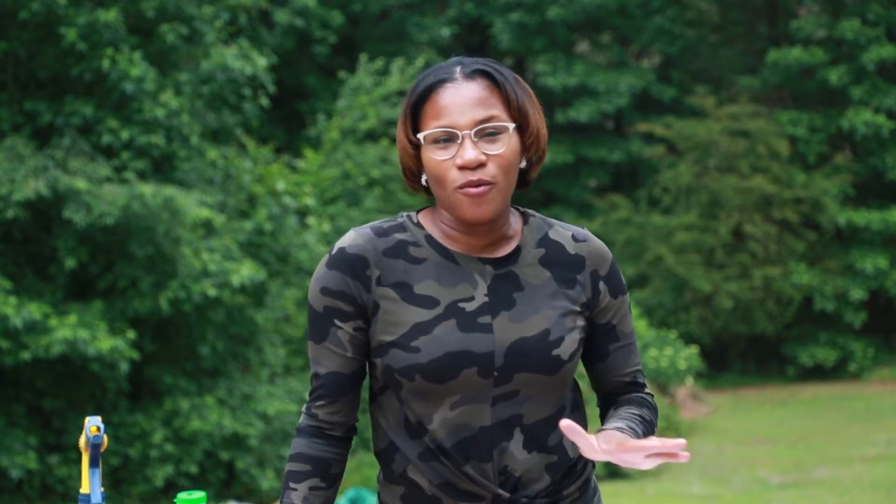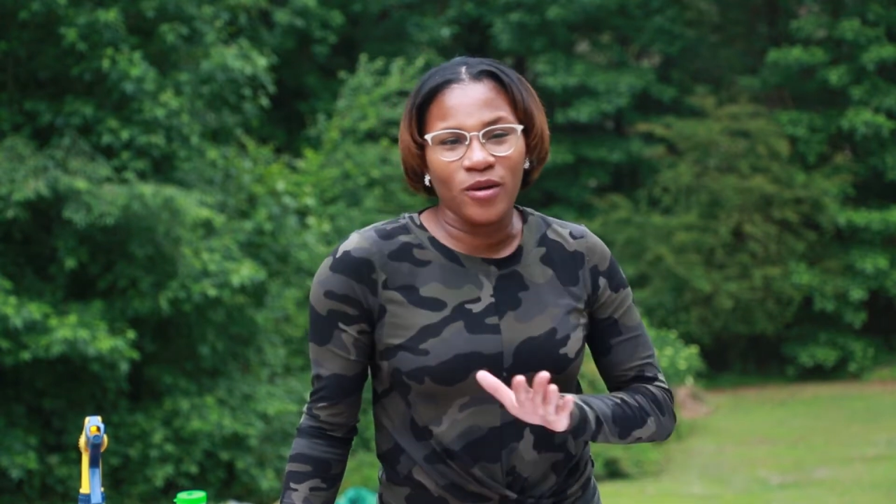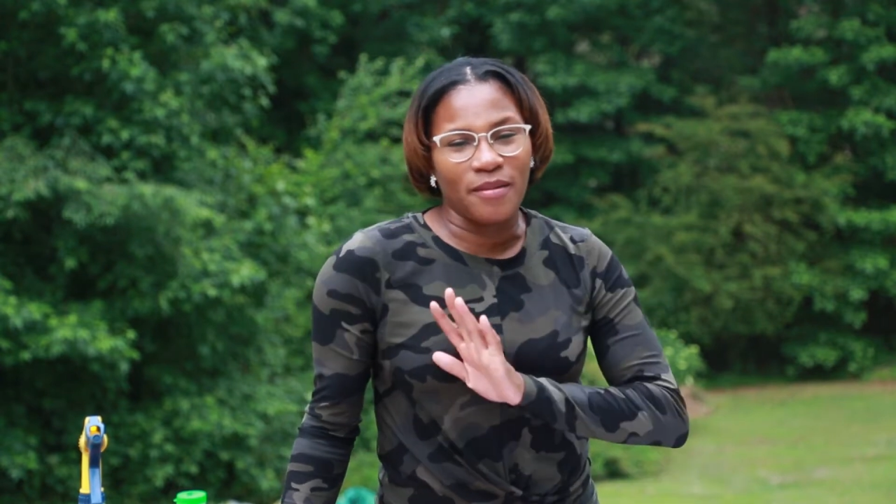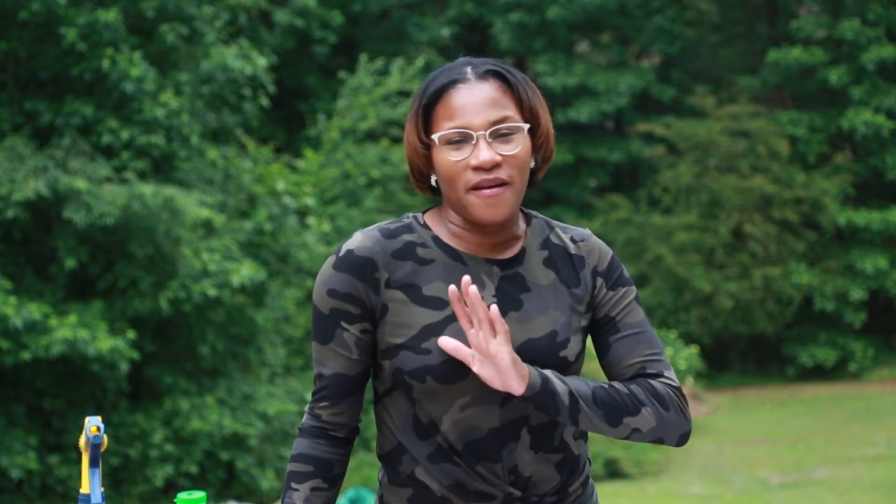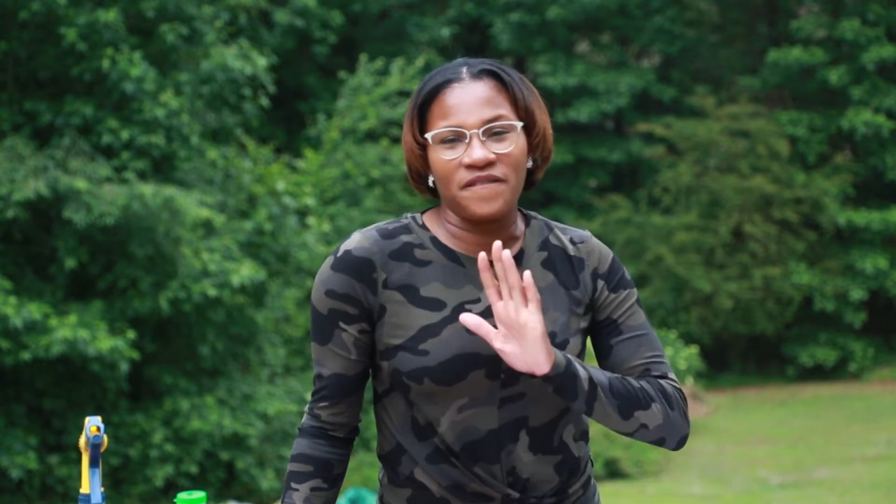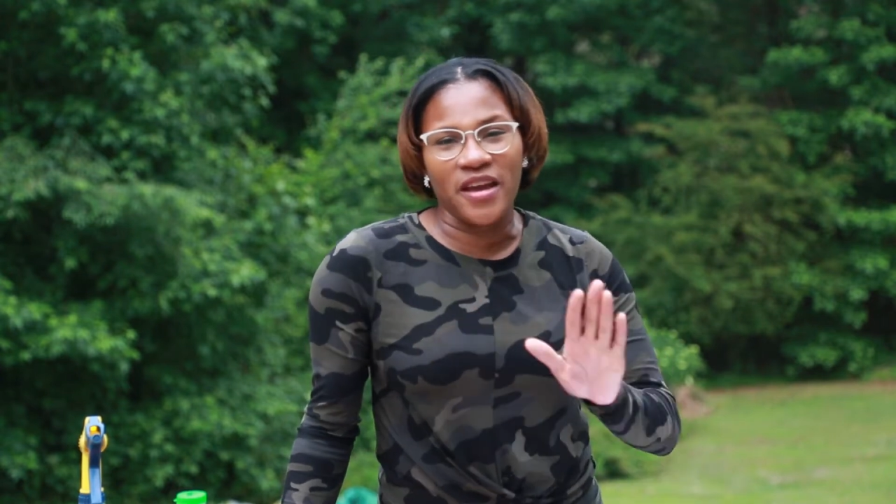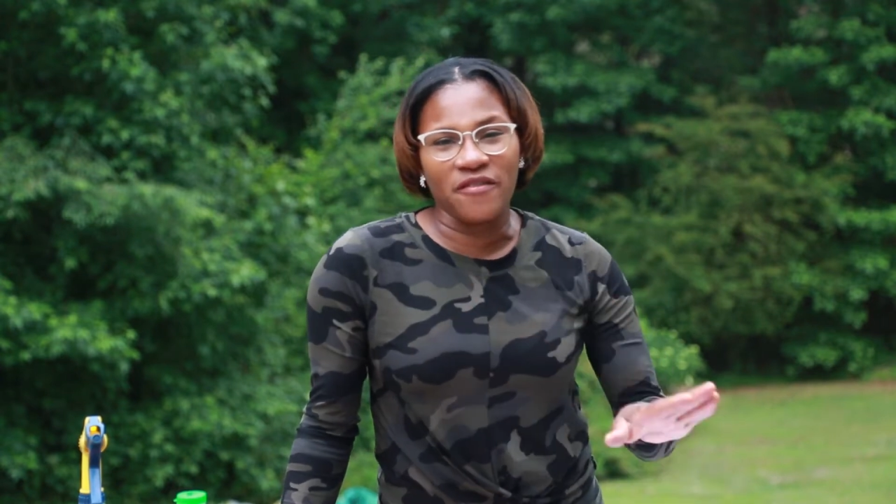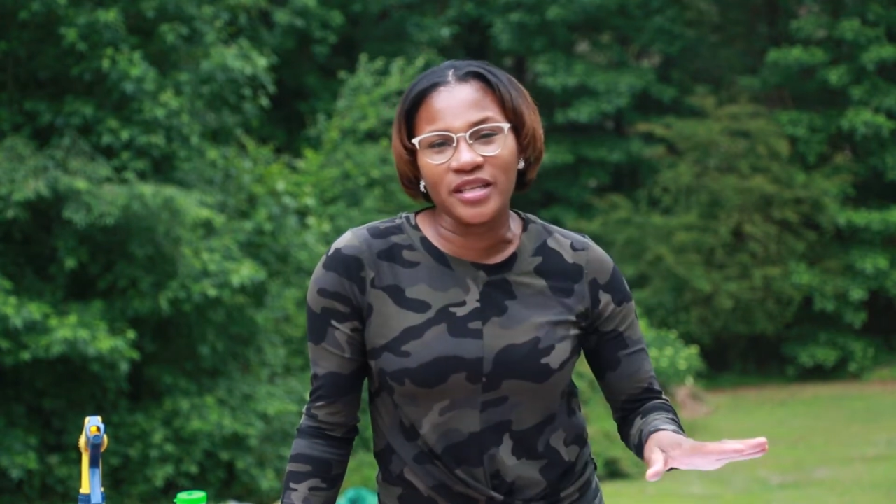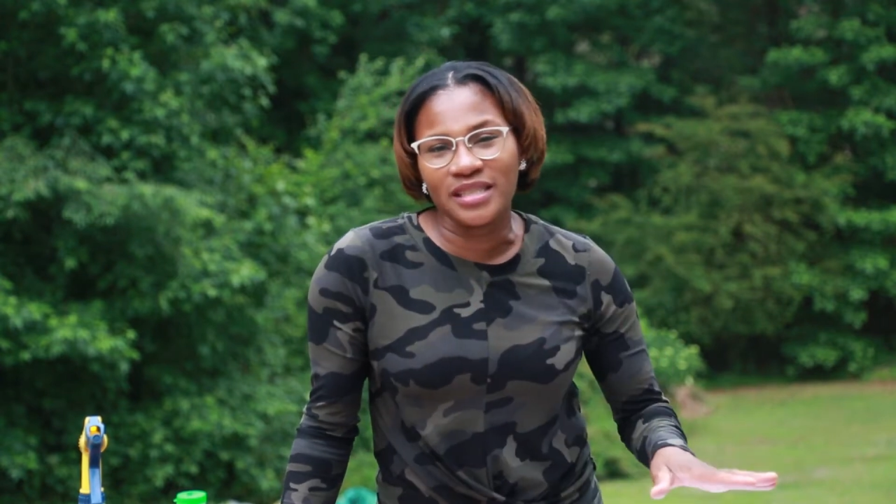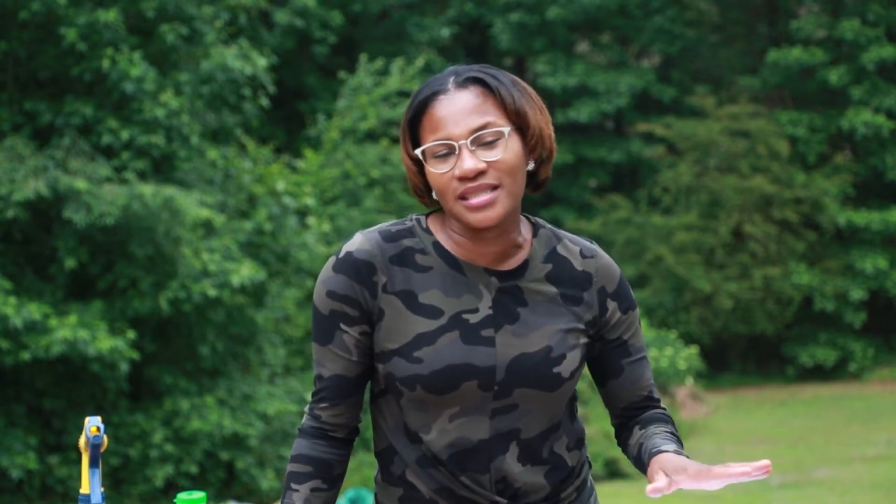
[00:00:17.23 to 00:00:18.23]
One of my
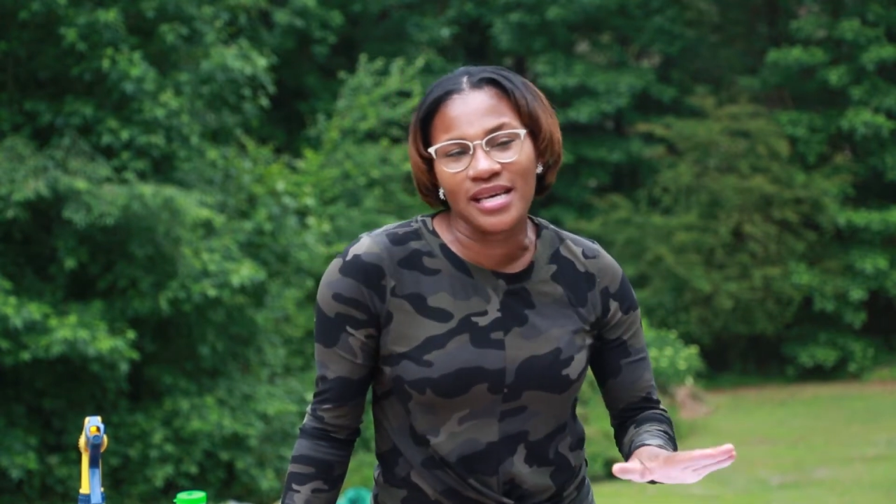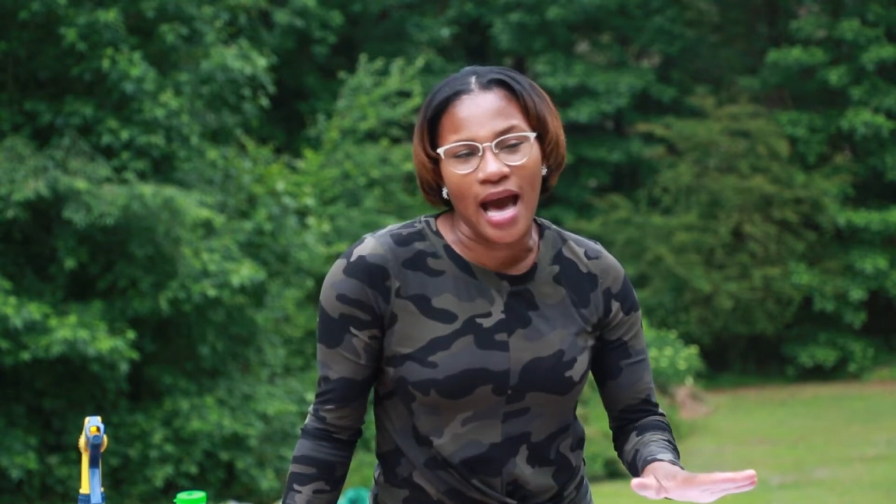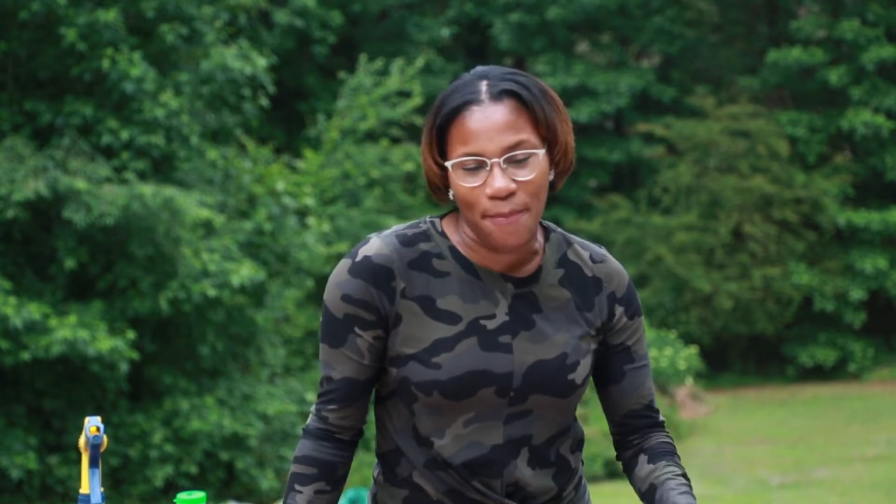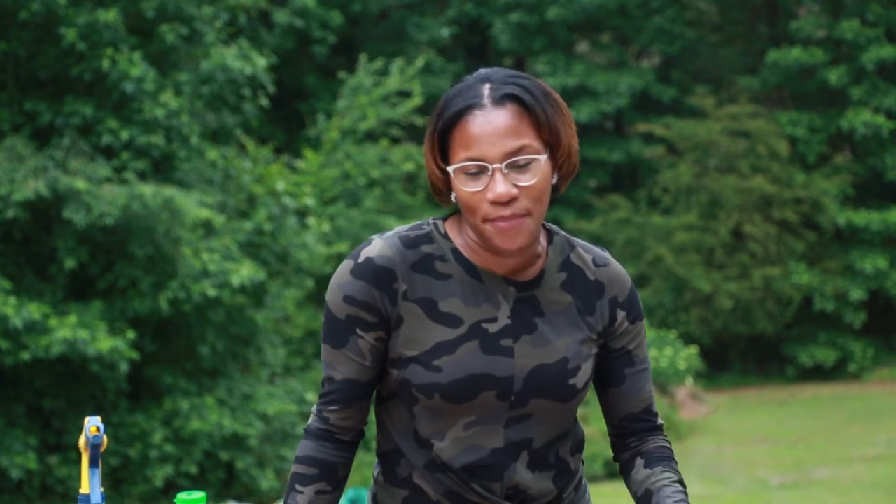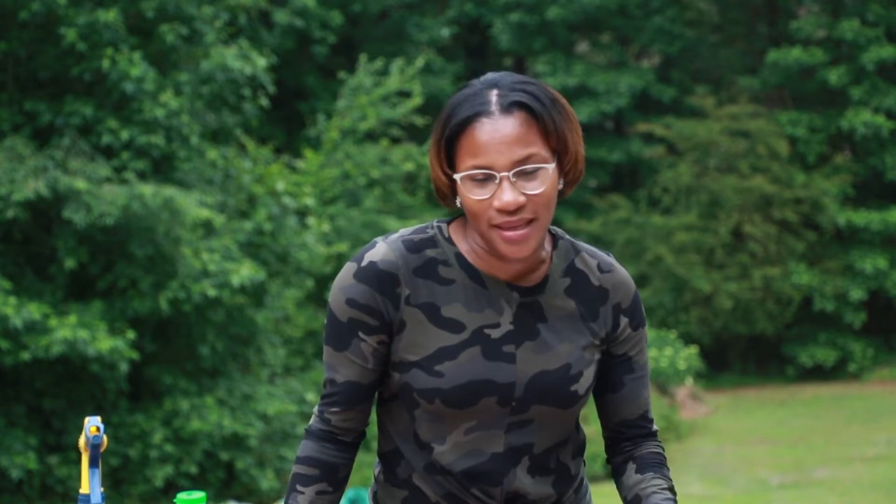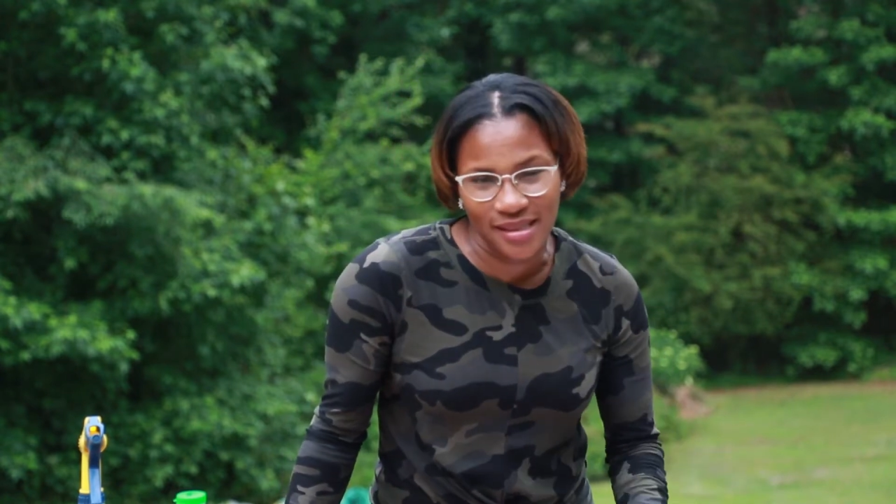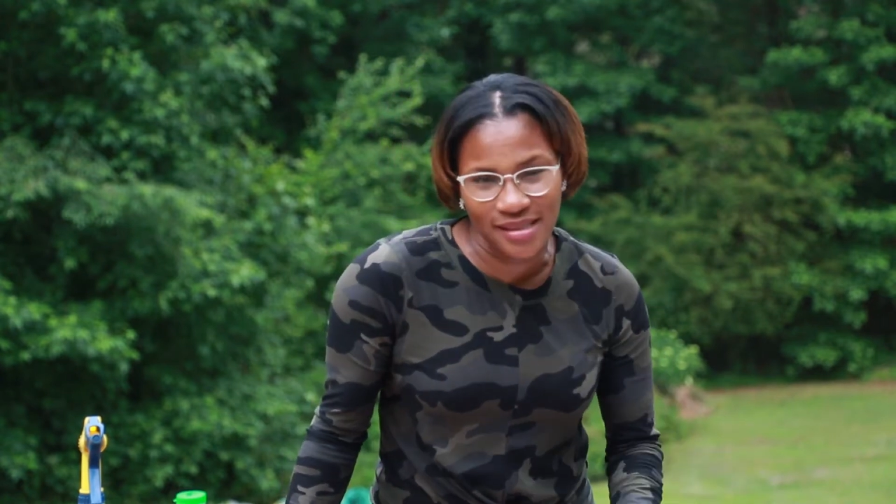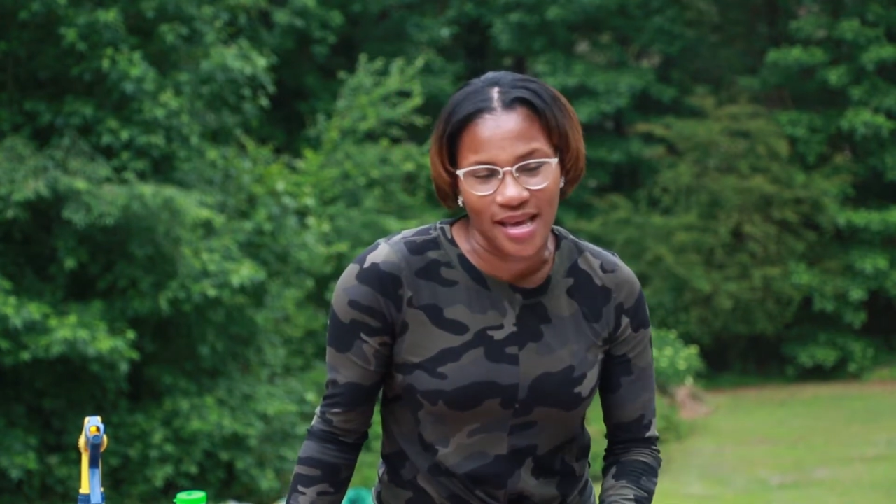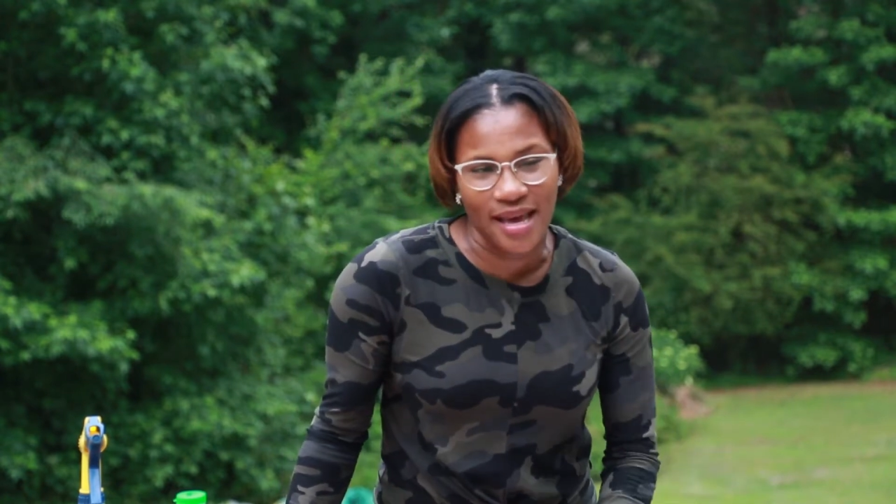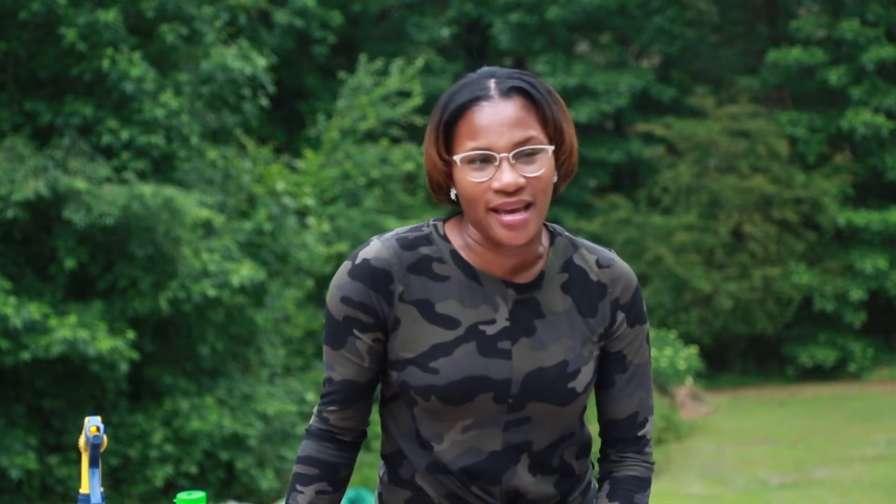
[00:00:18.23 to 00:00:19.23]
favorite topics,